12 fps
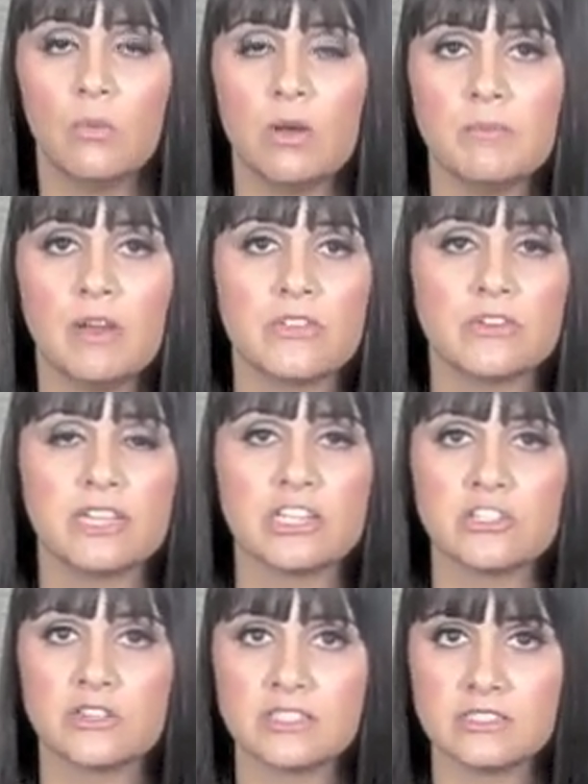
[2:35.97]
What Mother
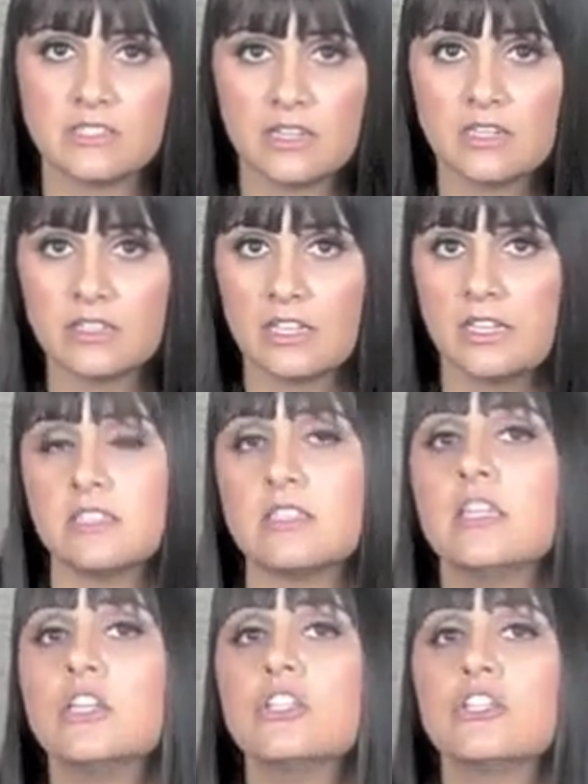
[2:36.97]
Nature has done
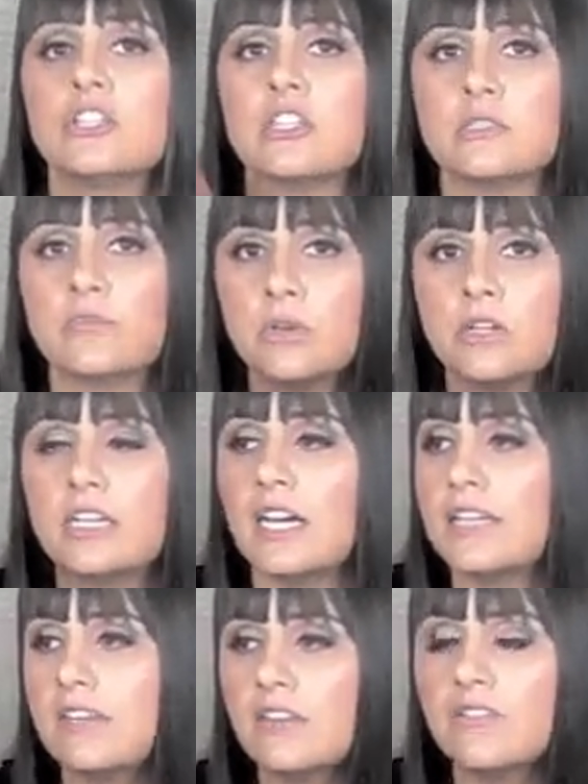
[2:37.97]
is she has put
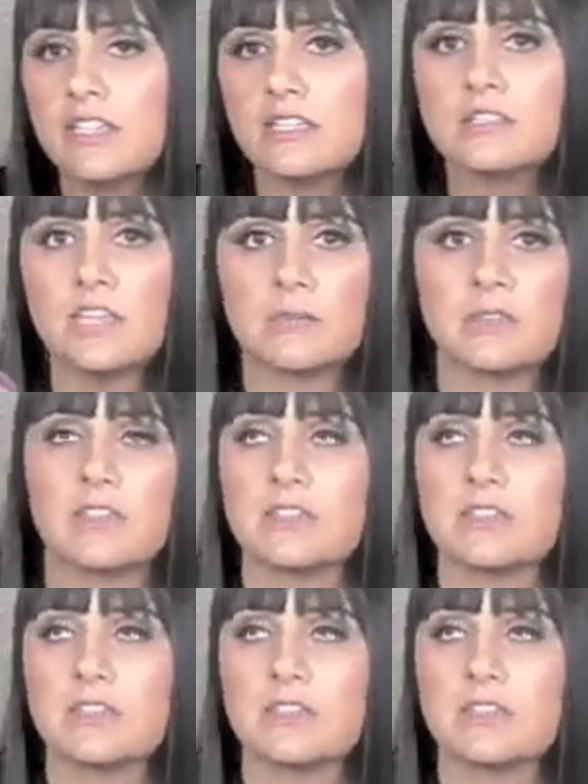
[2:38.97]
enough enzymes.